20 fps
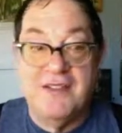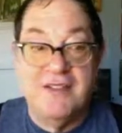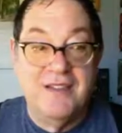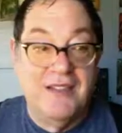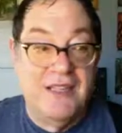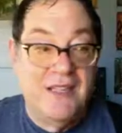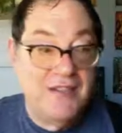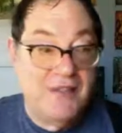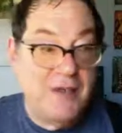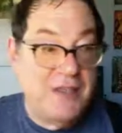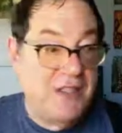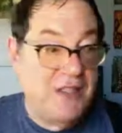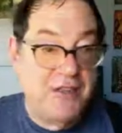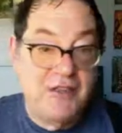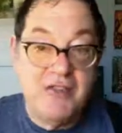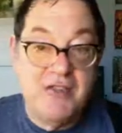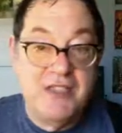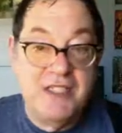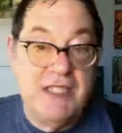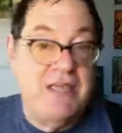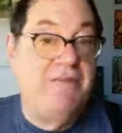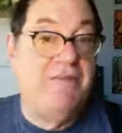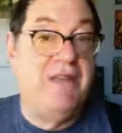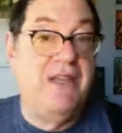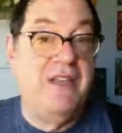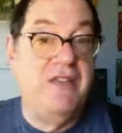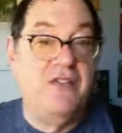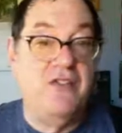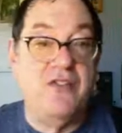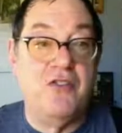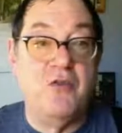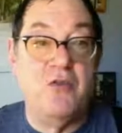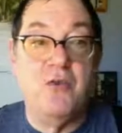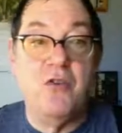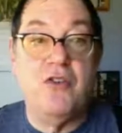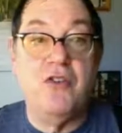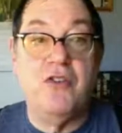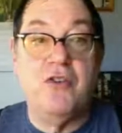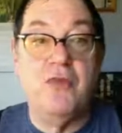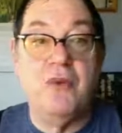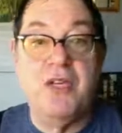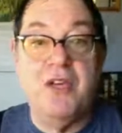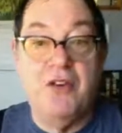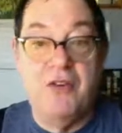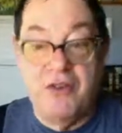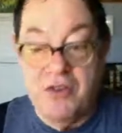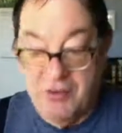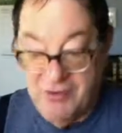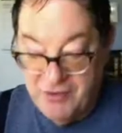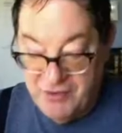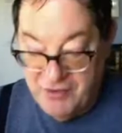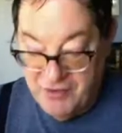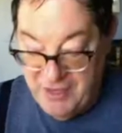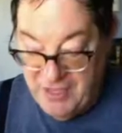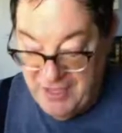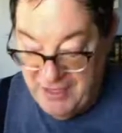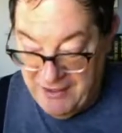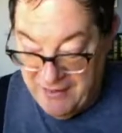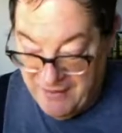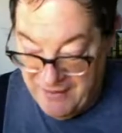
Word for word: That's why I said there's deep things in the word that we don't understand.